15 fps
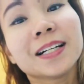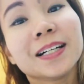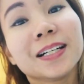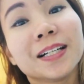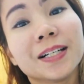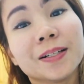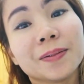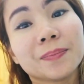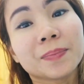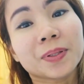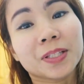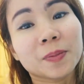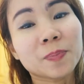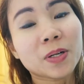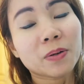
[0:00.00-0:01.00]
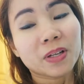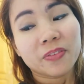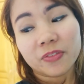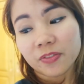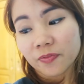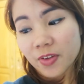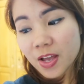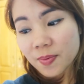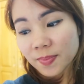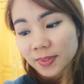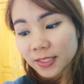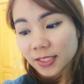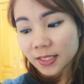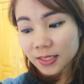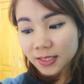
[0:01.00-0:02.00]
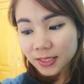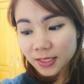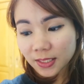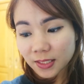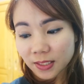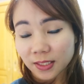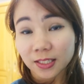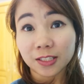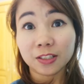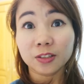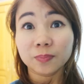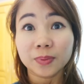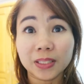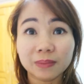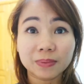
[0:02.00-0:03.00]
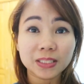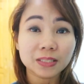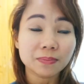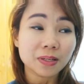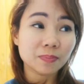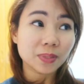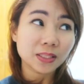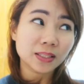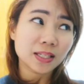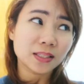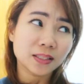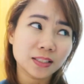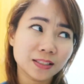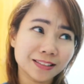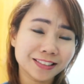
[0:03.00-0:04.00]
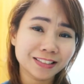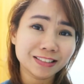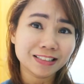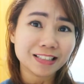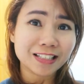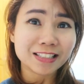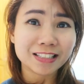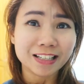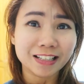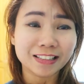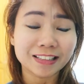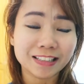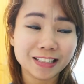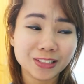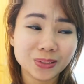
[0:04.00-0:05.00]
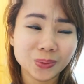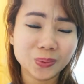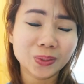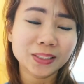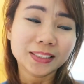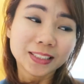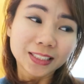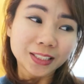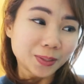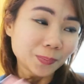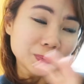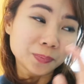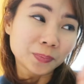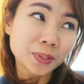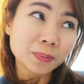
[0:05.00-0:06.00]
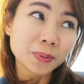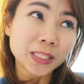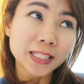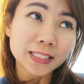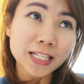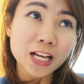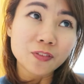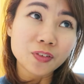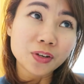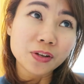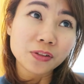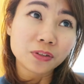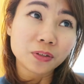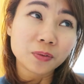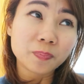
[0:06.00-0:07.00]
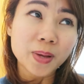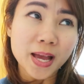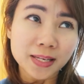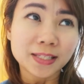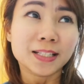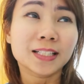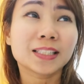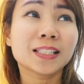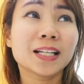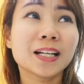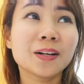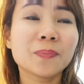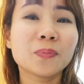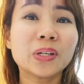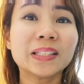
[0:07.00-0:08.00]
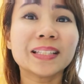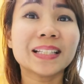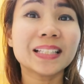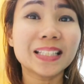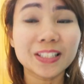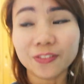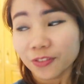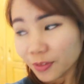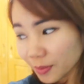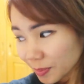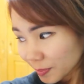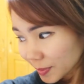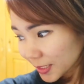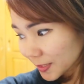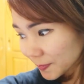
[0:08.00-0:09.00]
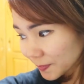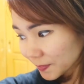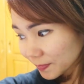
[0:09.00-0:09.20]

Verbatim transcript: Um, hindi pa away from family kasi nandito pa naman si mommy and daddy until next Sunday. So, probably gonna have another panic attack when they leave. But,